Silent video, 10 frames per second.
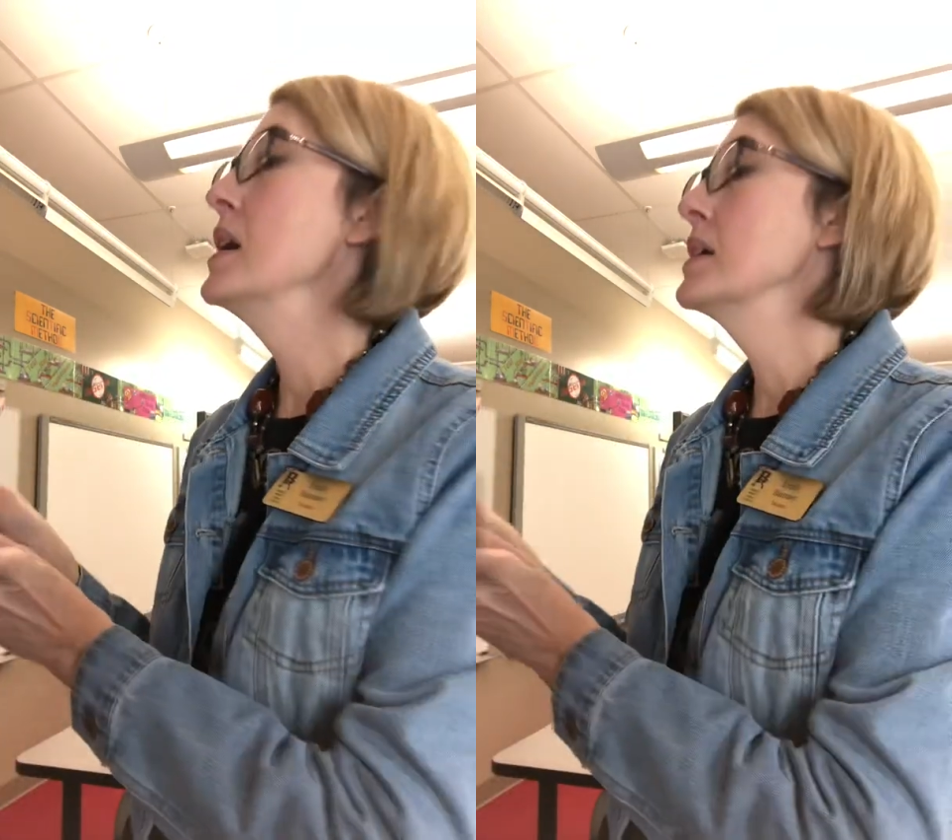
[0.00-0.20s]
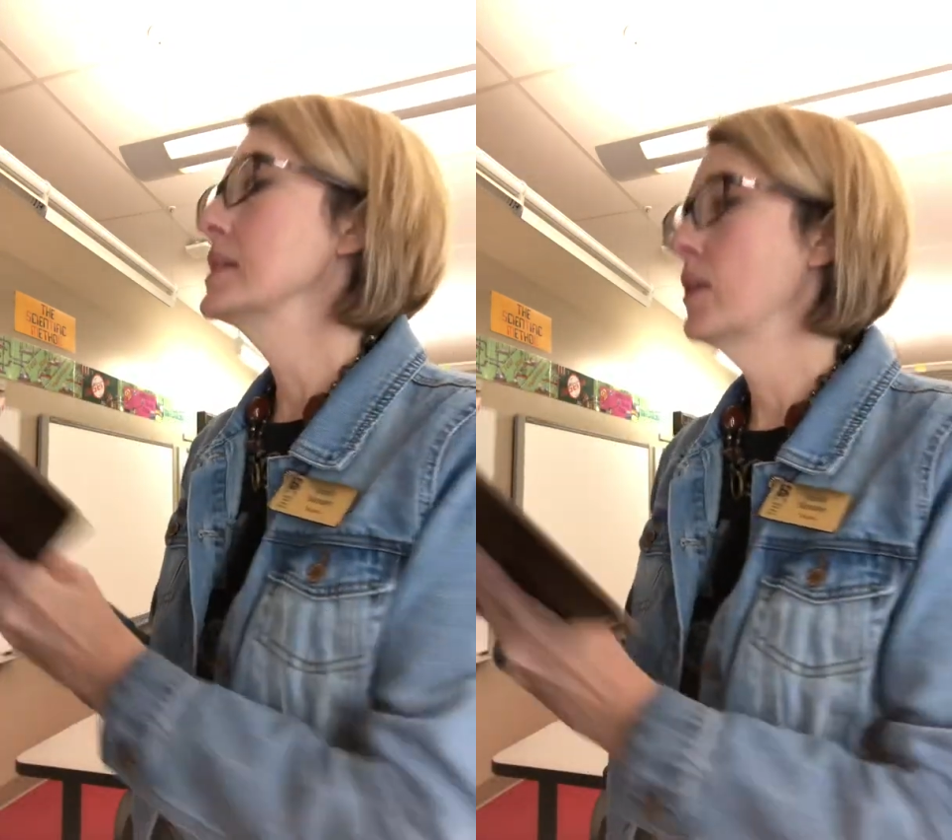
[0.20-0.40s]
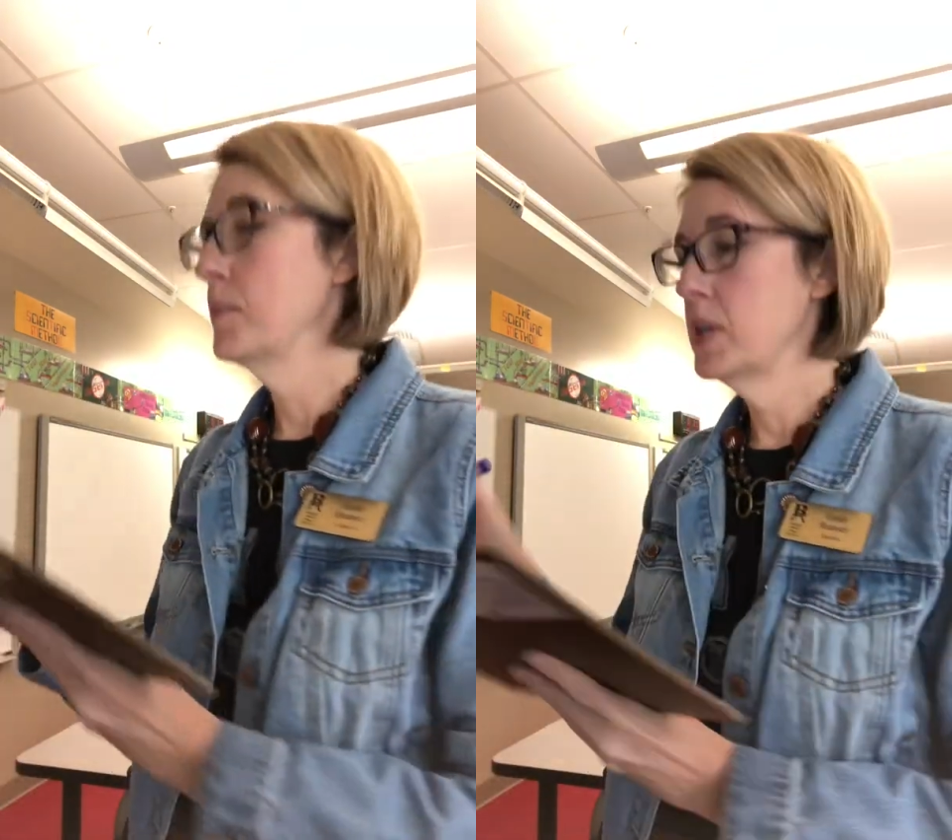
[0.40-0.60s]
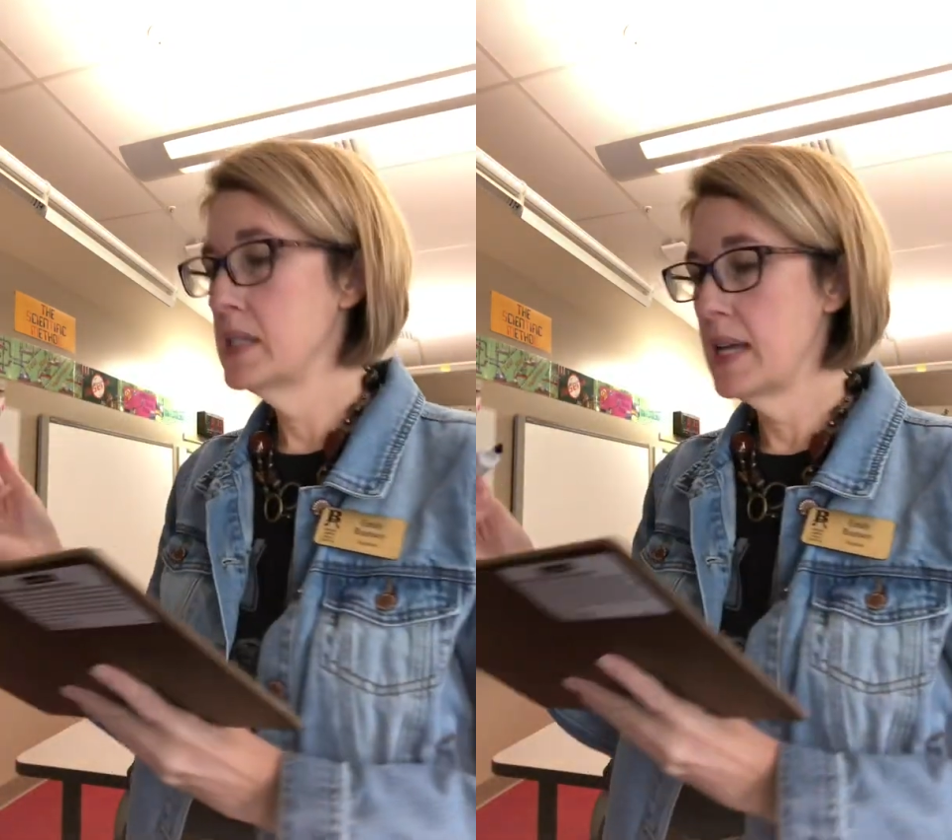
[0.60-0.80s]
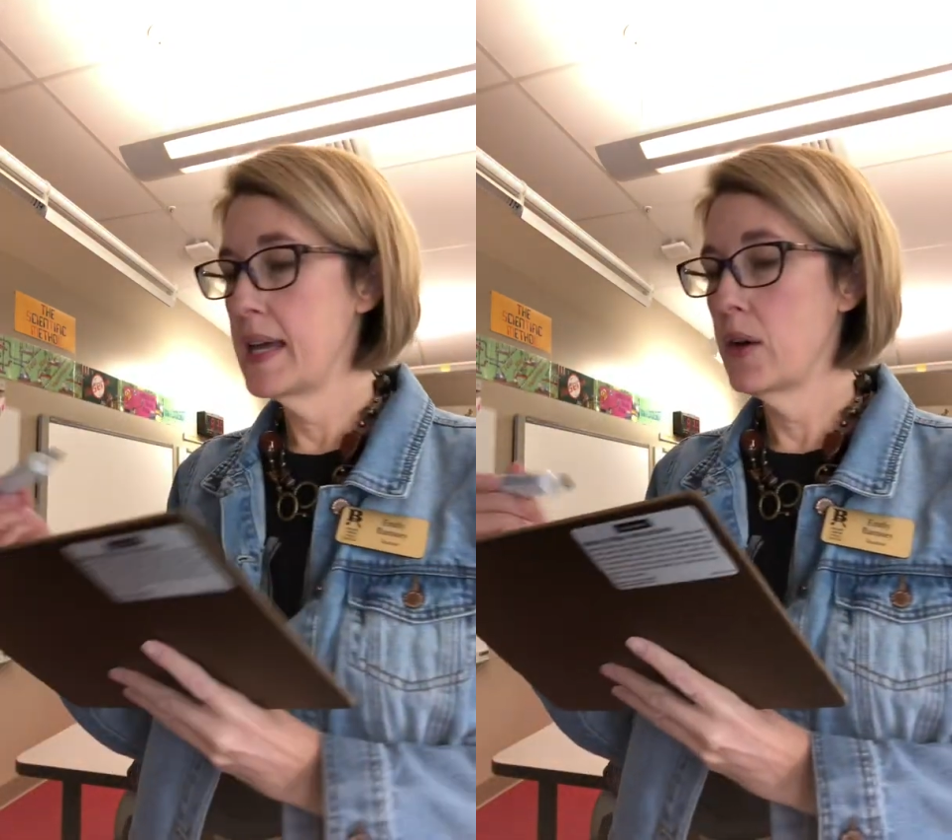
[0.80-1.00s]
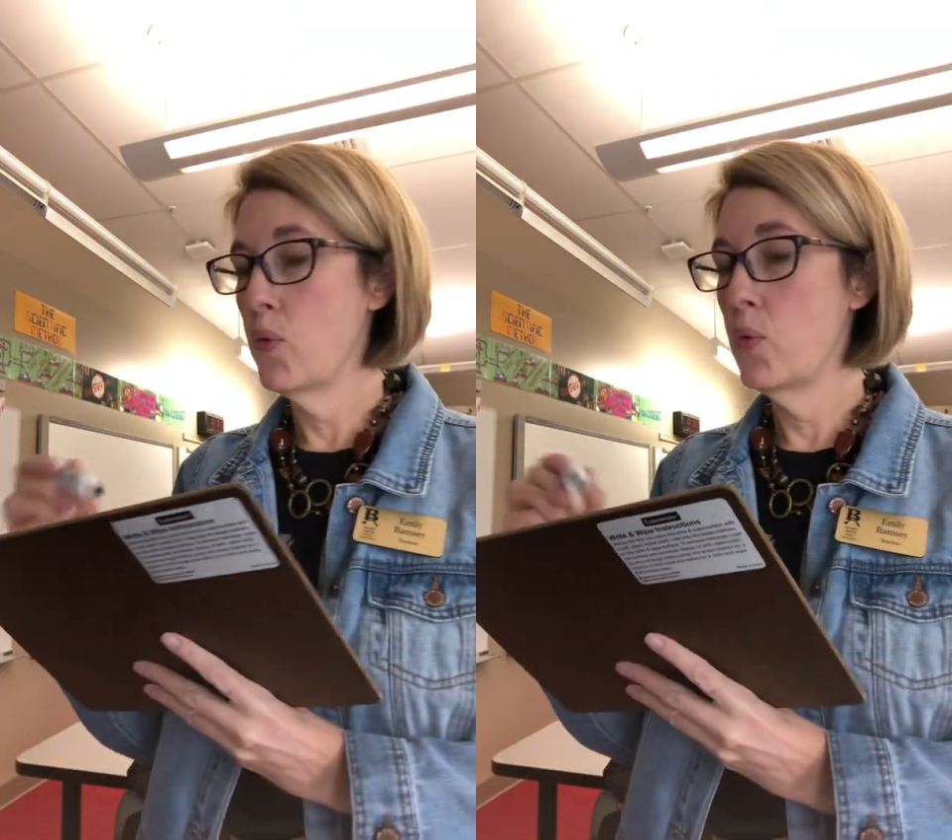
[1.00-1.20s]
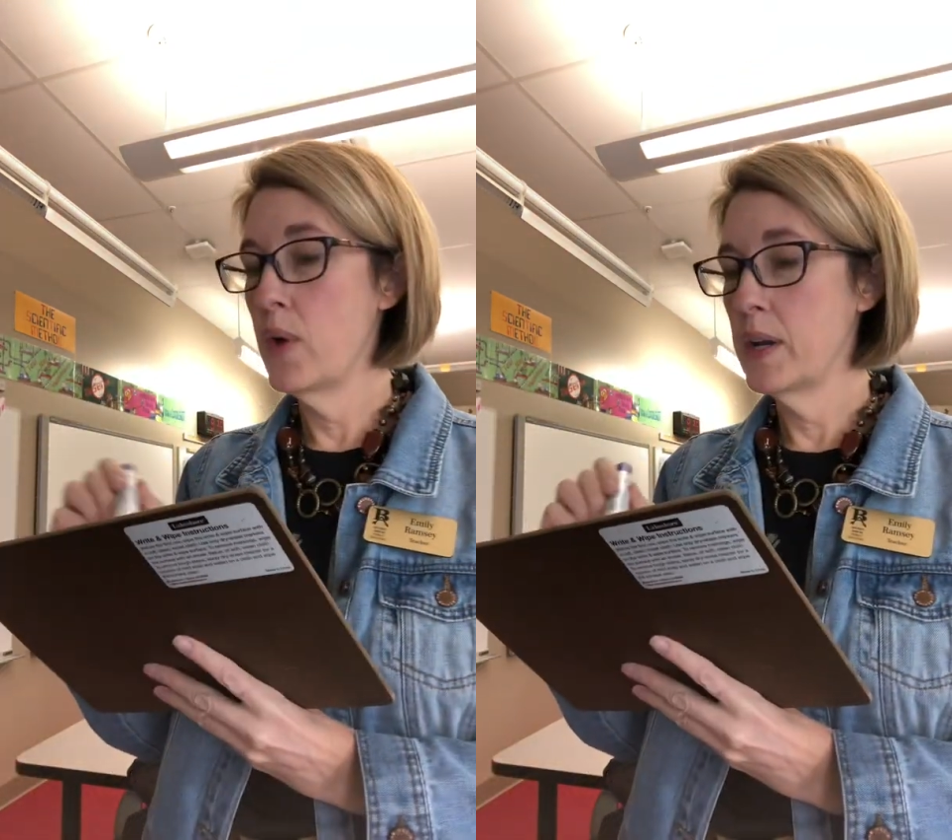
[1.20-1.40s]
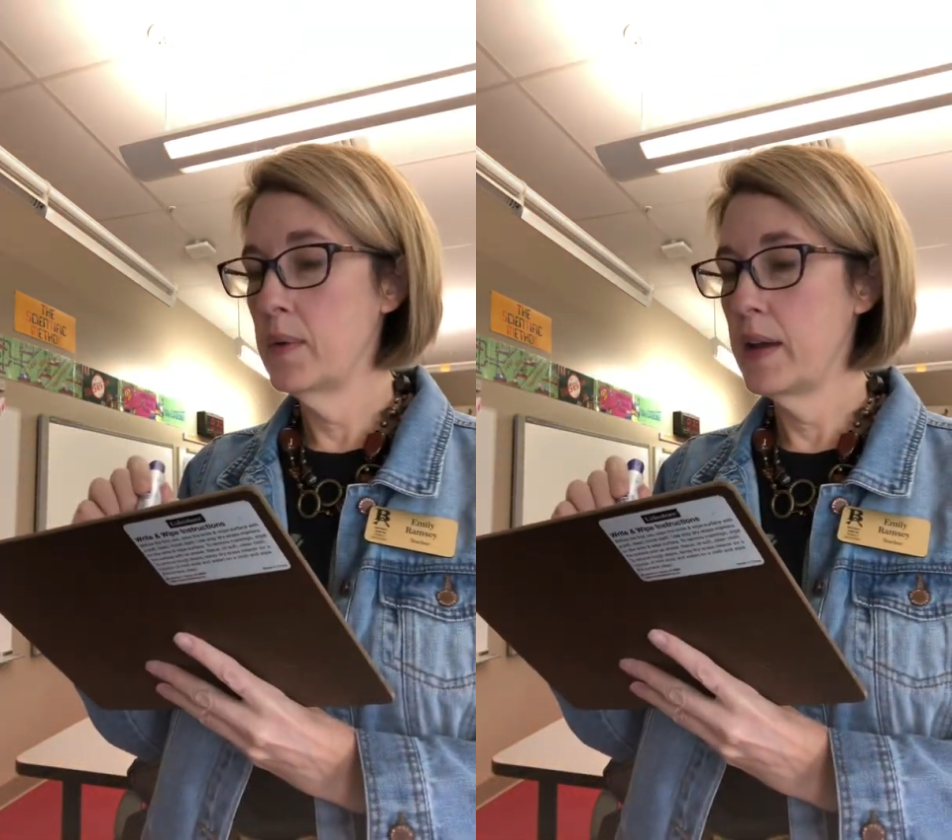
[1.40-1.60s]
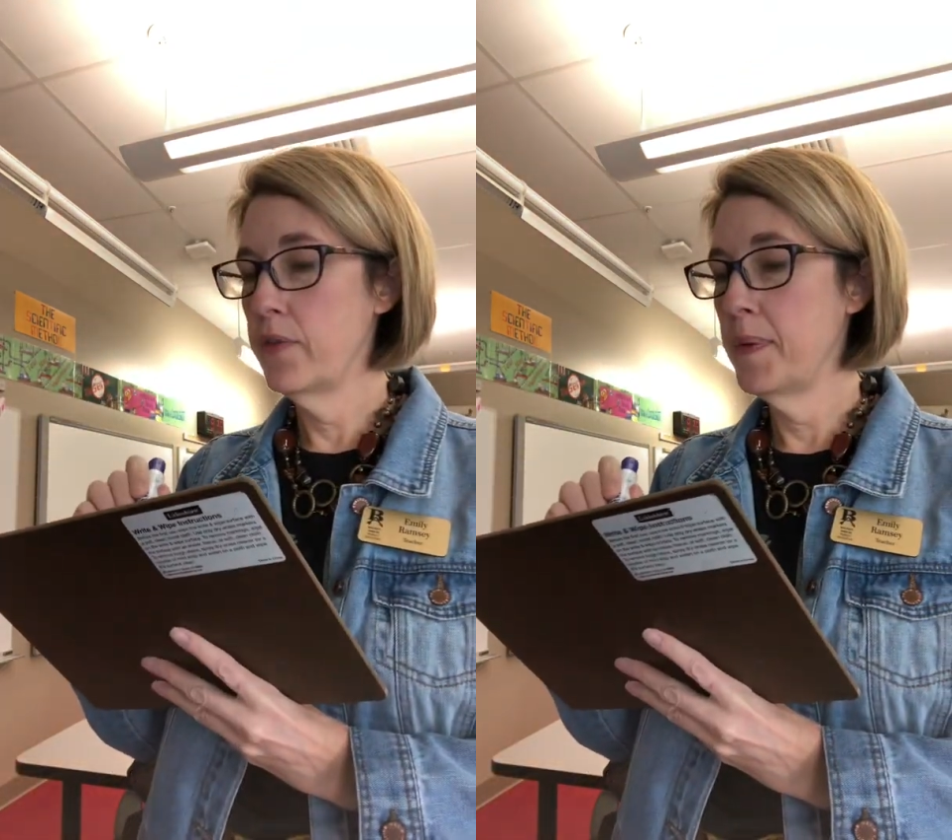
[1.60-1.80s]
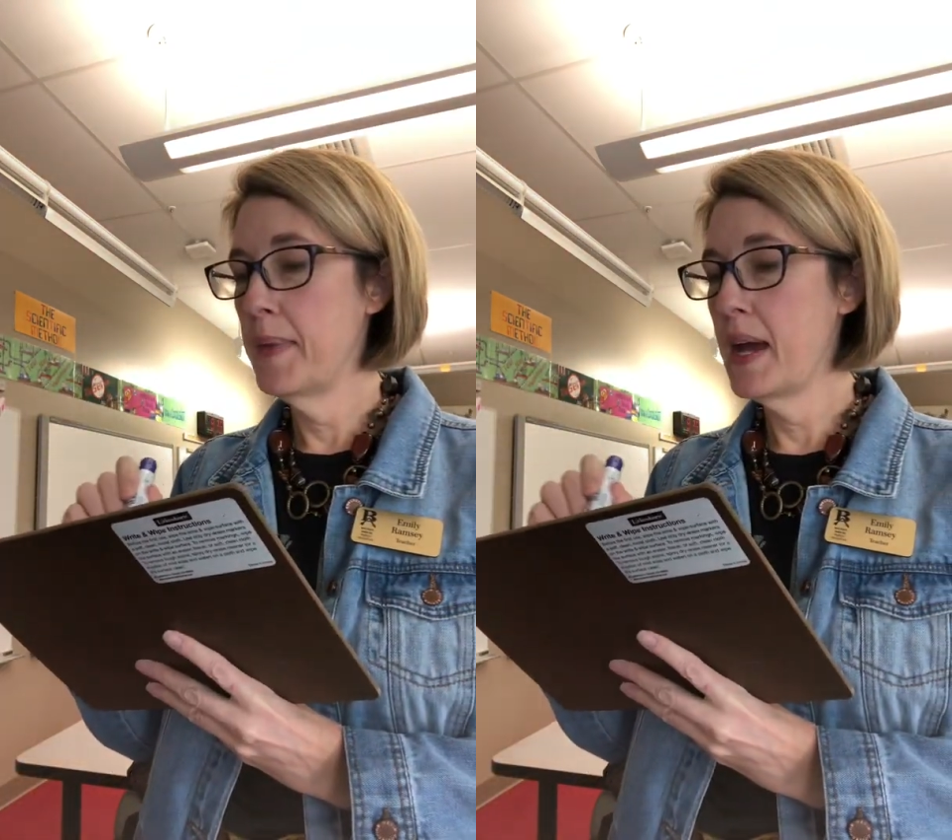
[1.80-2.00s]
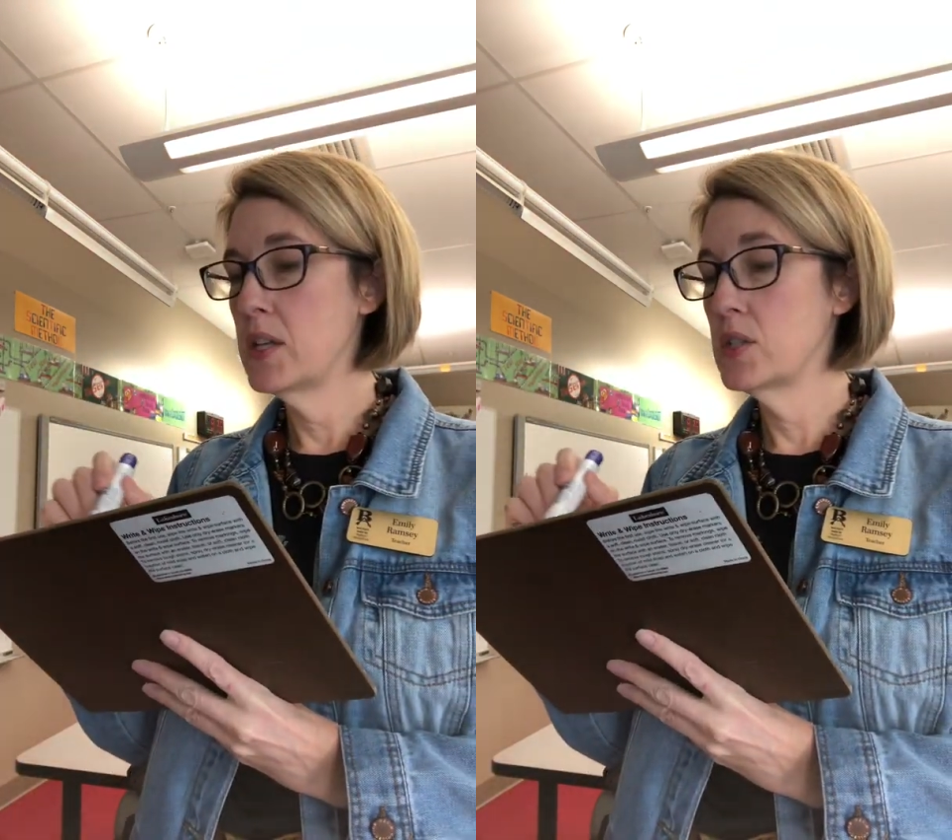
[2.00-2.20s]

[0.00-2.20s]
So I'm gonna take 1 away from that